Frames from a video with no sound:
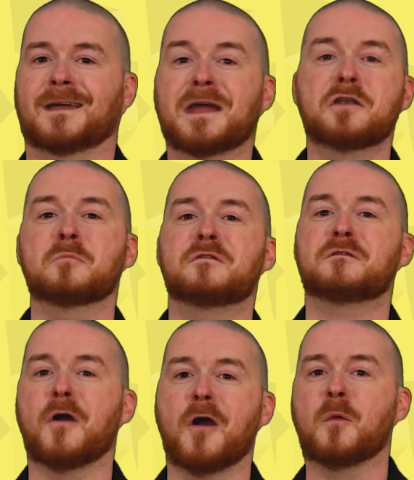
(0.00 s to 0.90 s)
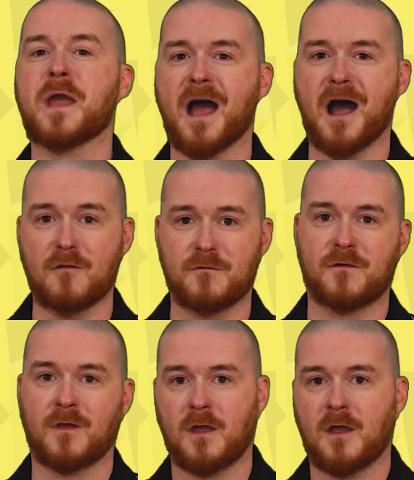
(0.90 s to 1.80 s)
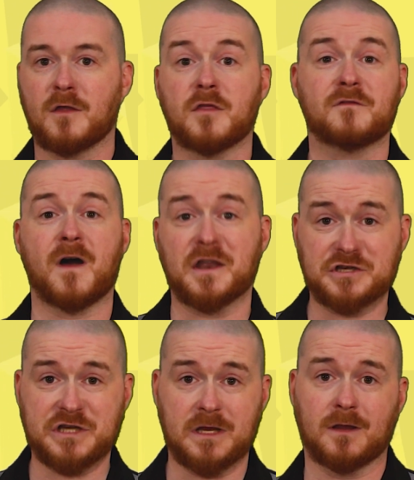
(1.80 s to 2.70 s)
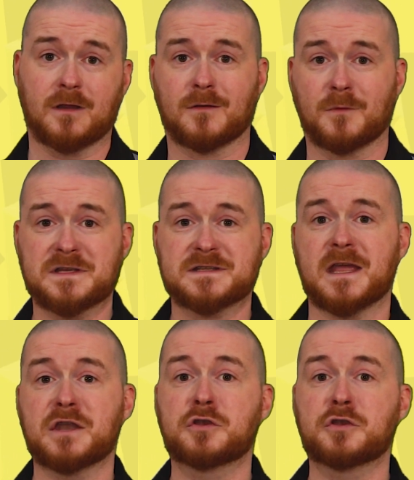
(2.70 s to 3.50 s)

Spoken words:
In number 4 we have The Vanishing, which is a